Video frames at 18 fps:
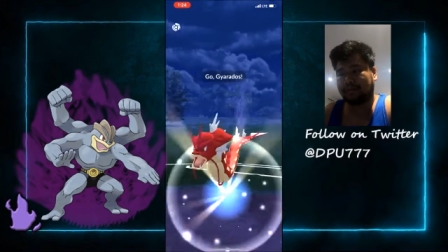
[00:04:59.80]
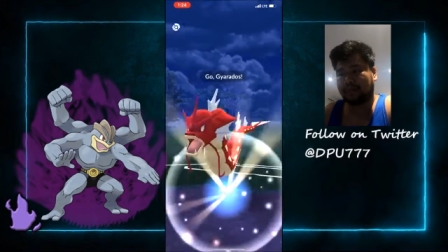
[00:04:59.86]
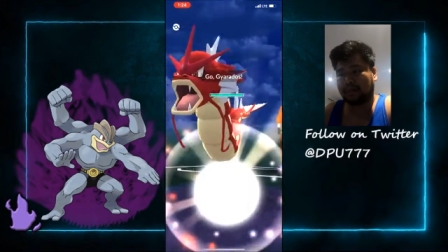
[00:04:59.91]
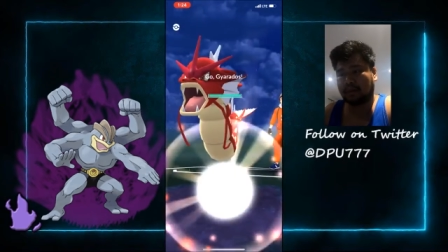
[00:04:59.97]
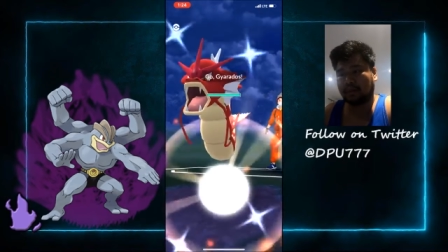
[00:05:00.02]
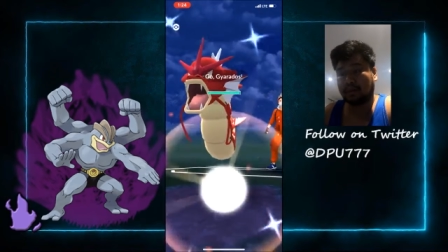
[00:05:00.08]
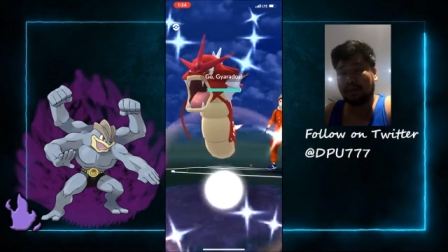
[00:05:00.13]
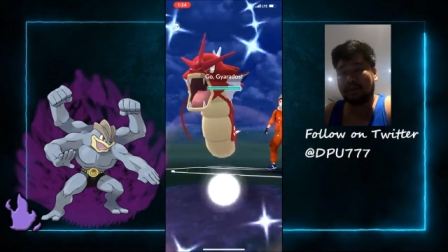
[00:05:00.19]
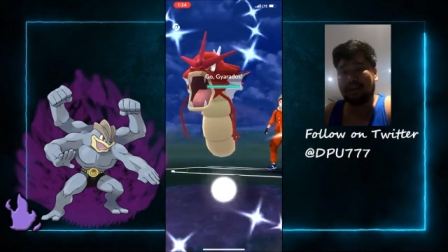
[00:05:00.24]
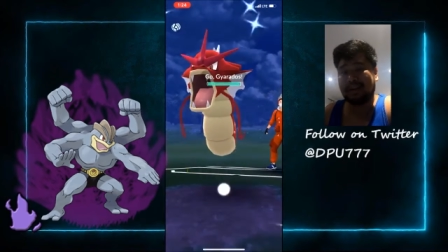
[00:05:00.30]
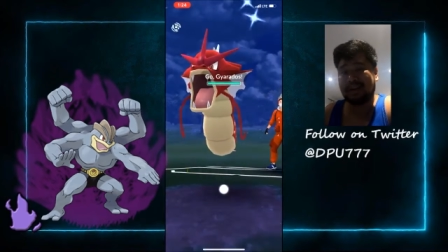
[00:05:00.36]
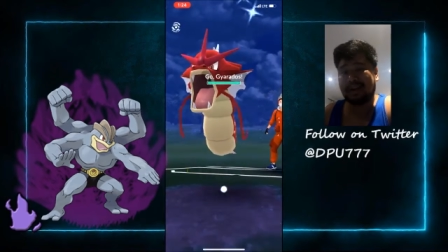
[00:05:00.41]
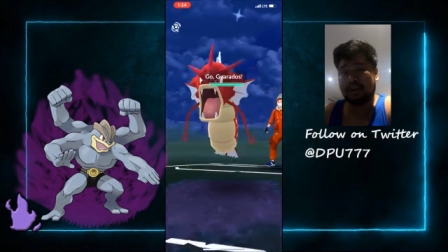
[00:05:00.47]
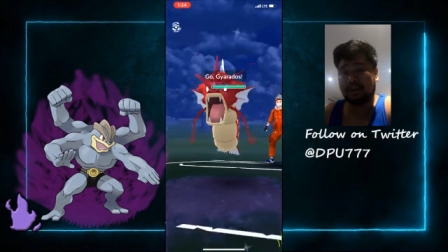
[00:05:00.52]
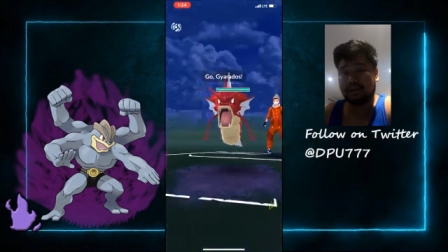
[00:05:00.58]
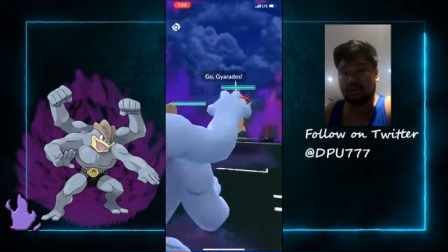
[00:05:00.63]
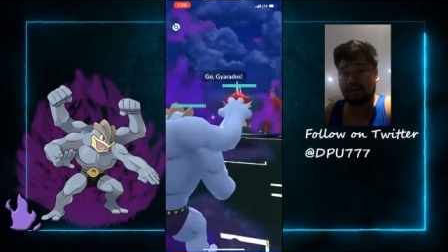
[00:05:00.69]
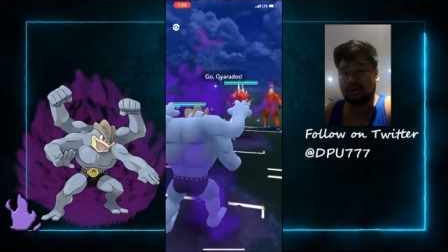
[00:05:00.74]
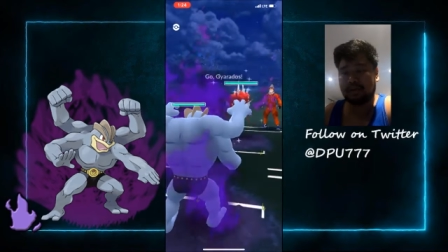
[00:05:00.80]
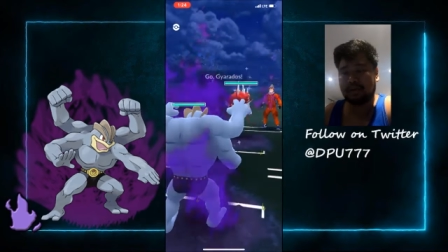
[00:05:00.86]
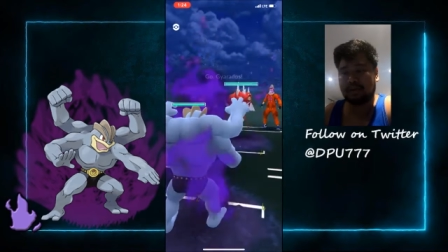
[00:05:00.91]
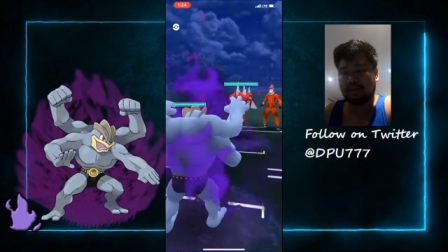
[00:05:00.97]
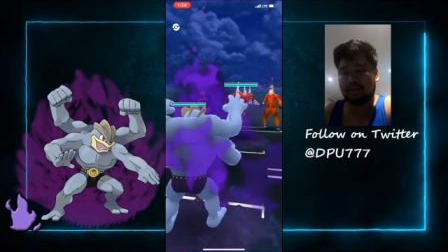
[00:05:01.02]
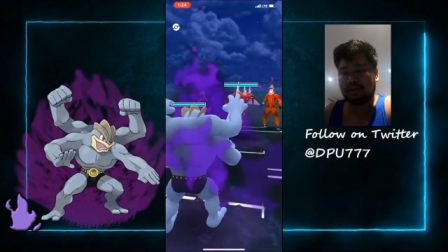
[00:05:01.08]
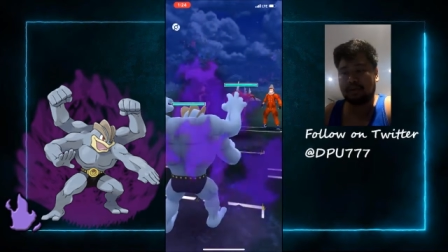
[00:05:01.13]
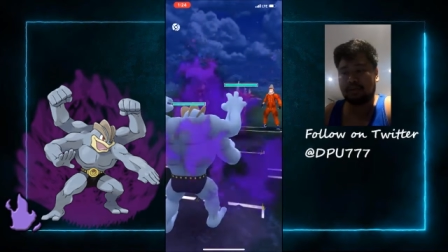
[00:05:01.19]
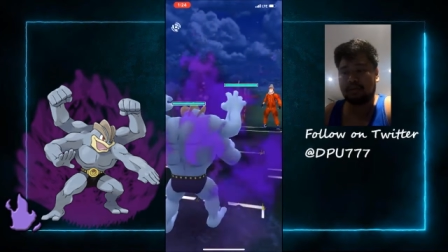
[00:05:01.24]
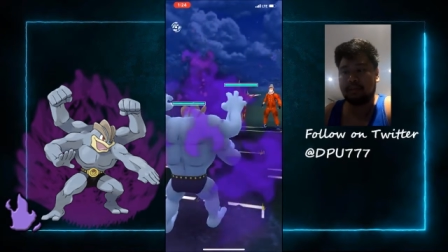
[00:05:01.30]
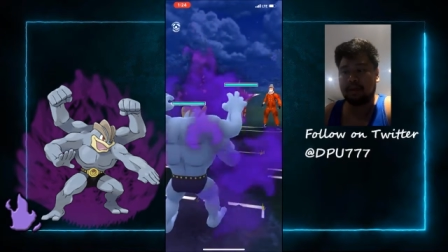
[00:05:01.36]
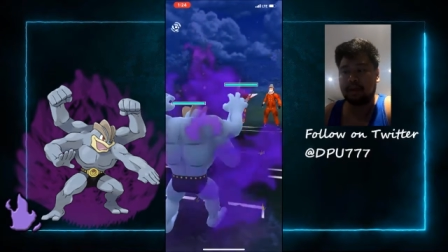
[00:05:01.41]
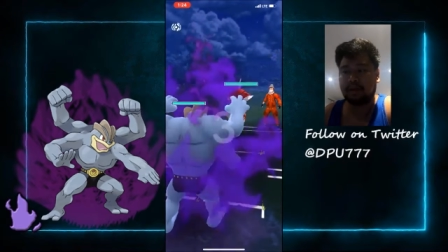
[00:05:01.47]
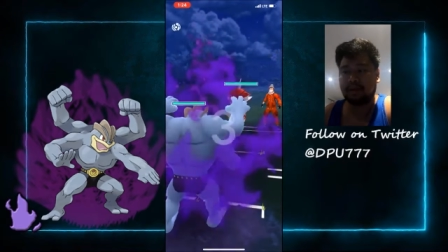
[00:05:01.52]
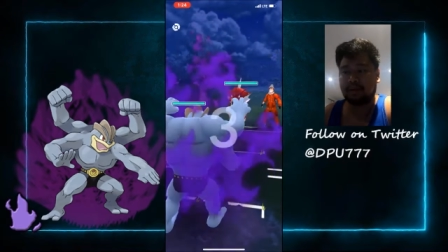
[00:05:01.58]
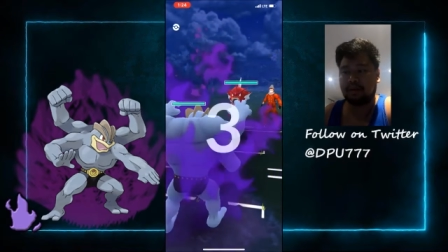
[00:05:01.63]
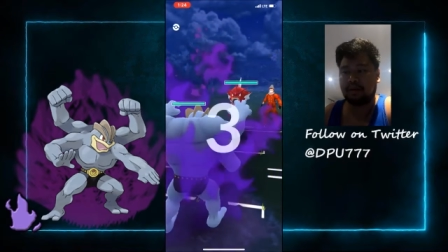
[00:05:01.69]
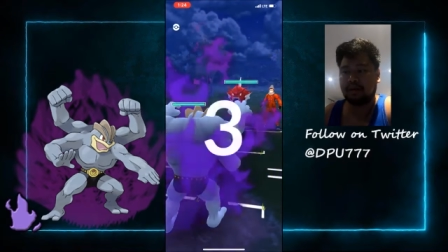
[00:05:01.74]
So we have Gyarados. So
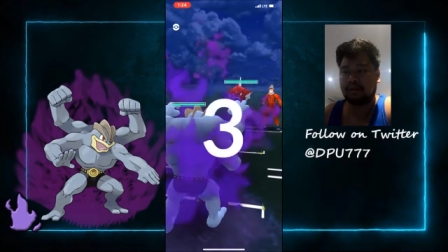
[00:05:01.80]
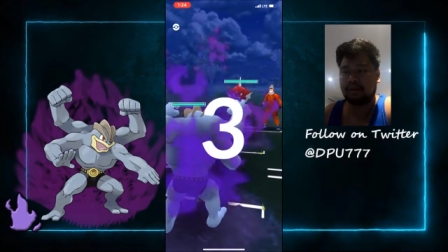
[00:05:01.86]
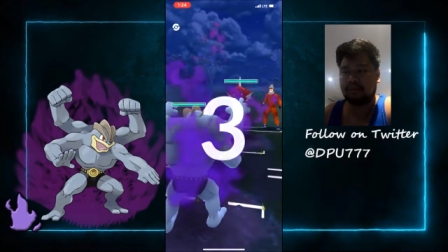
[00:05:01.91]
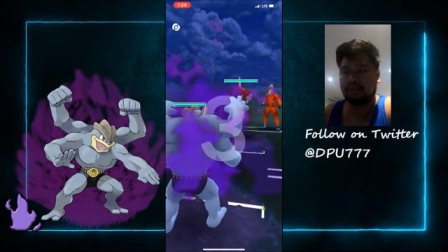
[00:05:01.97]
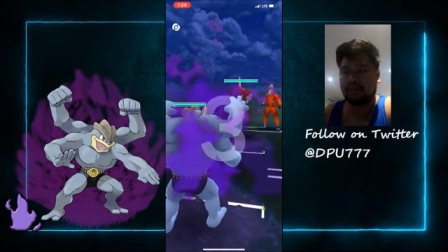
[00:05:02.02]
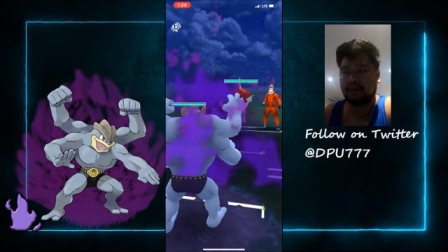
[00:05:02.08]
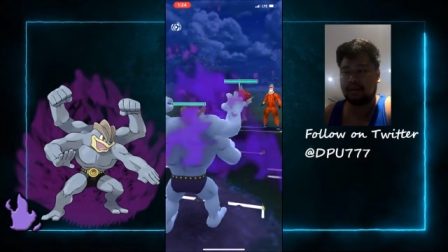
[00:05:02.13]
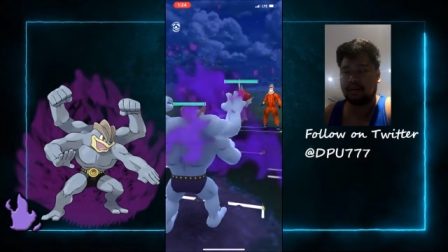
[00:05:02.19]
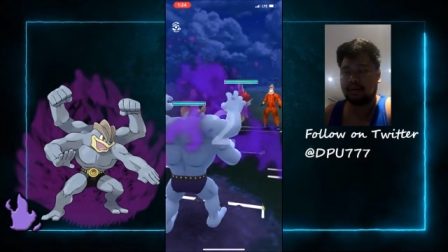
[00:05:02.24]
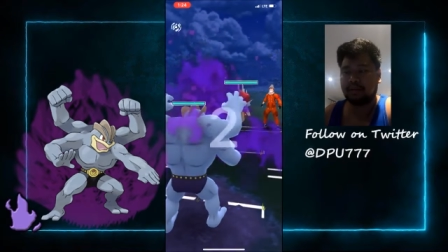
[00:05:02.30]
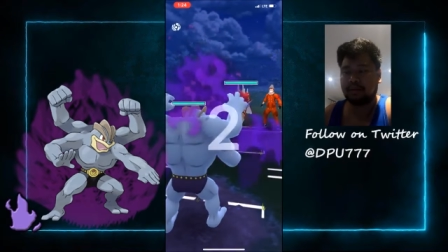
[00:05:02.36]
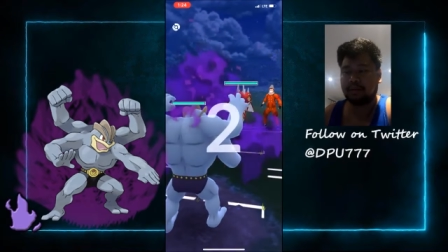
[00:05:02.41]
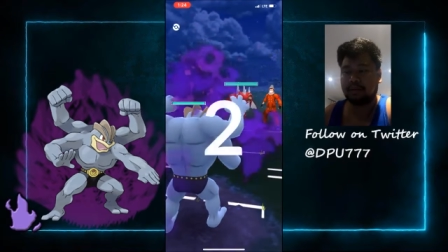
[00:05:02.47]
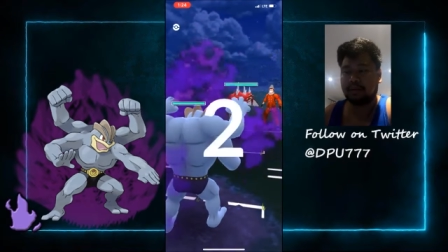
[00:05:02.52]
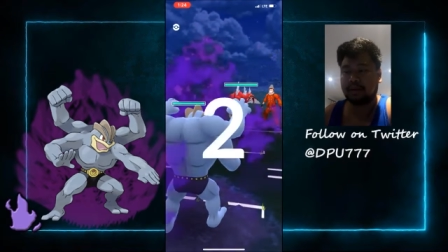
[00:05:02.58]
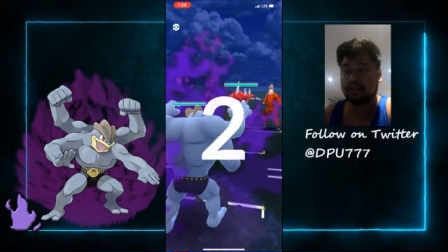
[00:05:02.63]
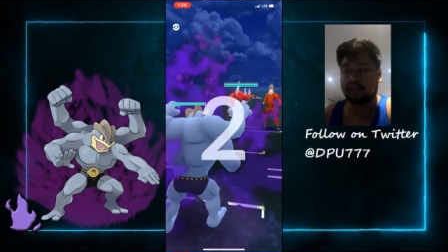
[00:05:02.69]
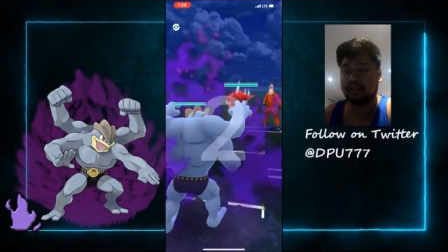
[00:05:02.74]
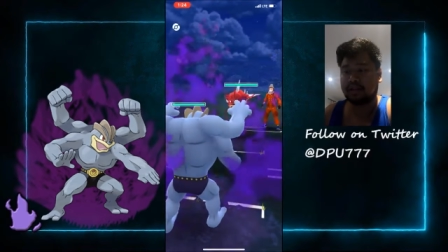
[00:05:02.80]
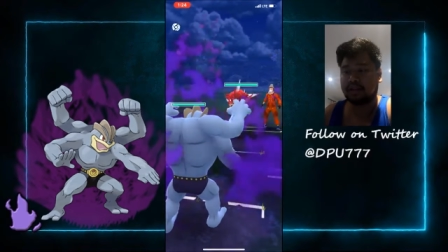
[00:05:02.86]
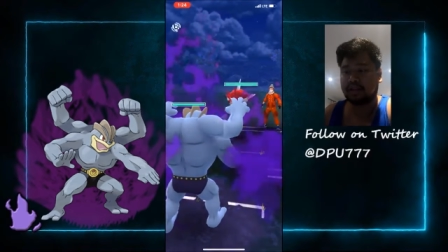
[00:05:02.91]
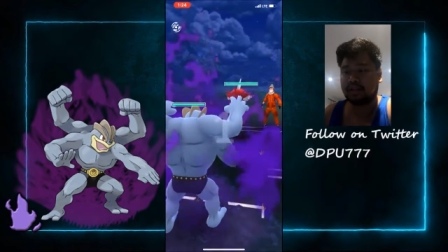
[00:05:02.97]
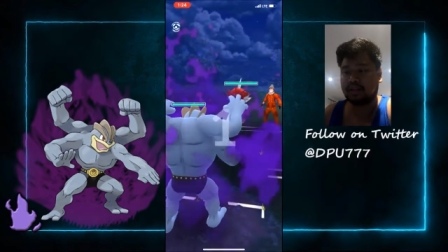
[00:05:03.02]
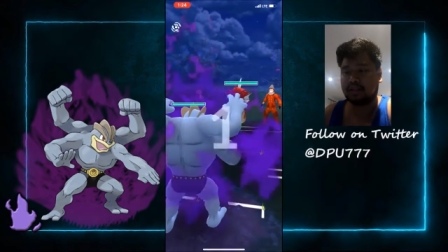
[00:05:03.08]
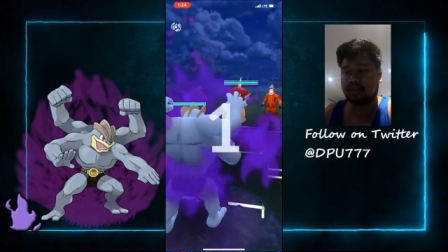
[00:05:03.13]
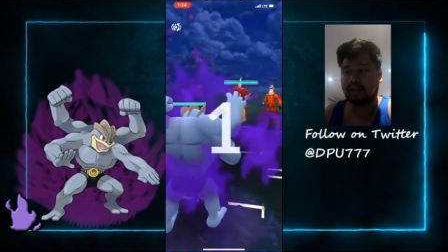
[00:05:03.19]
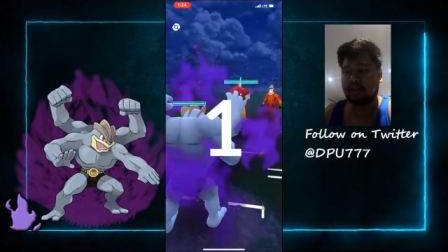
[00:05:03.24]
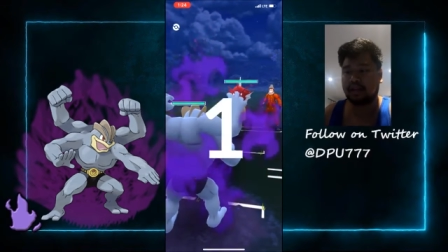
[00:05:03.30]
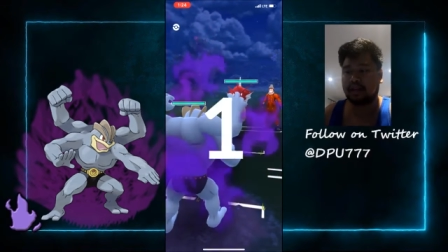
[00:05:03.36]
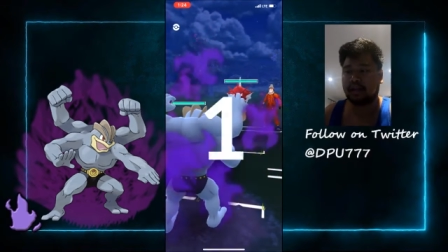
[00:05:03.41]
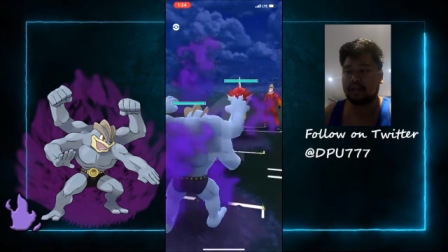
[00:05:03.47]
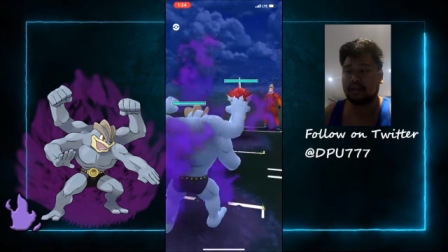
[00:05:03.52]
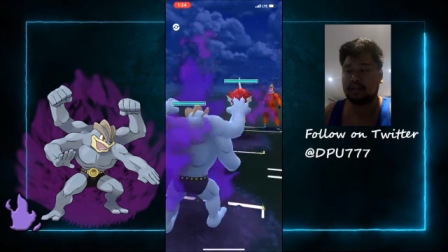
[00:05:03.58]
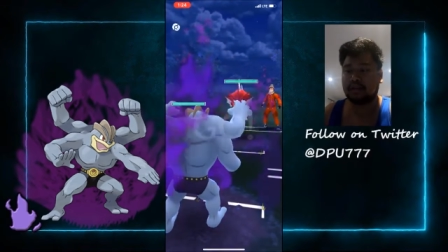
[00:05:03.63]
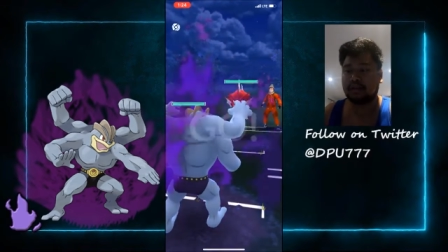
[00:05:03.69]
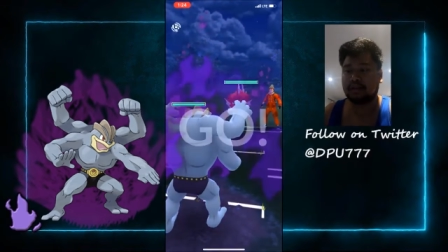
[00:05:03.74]
my my only win condition
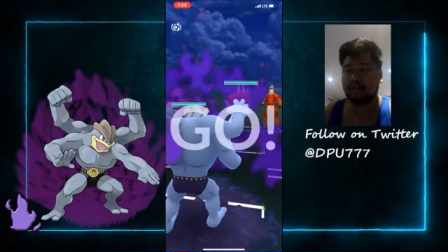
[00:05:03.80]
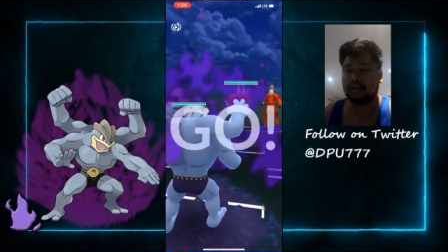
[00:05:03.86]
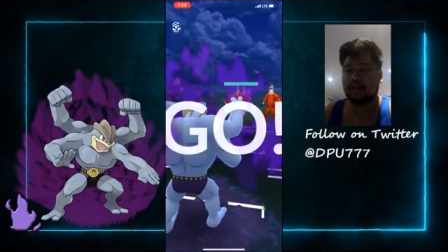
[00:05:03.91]
against